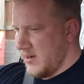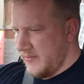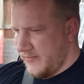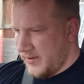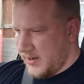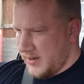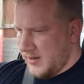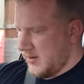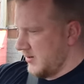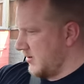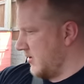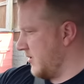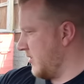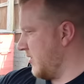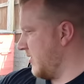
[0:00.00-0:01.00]
if it
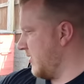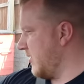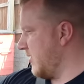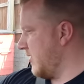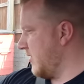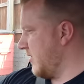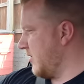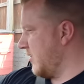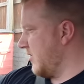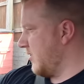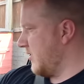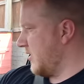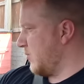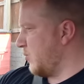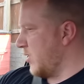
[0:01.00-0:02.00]

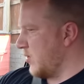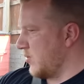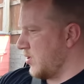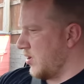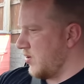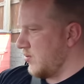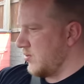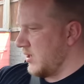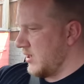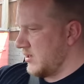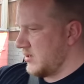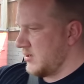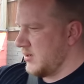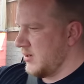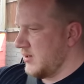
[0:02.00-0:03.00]
did blow cold.
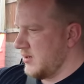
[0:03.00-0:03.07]
It's